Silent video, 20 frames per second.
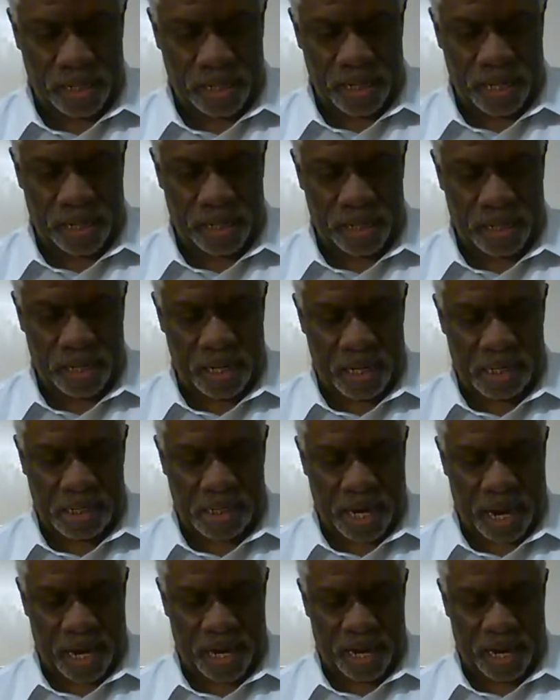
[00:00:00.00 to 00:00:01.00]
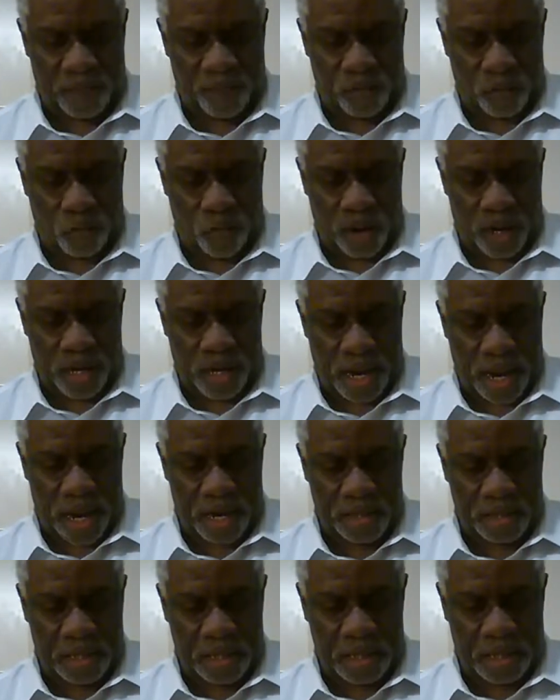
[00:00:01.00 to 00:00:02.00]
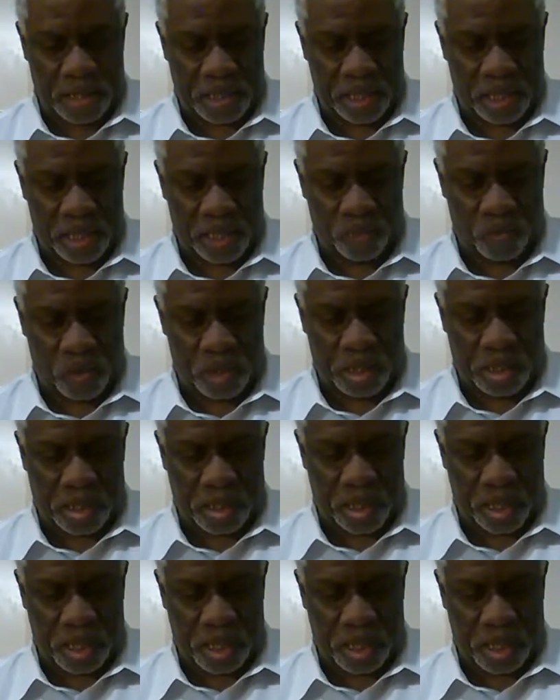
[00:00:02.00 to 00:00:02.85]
lay, lay aside every weight that the sin which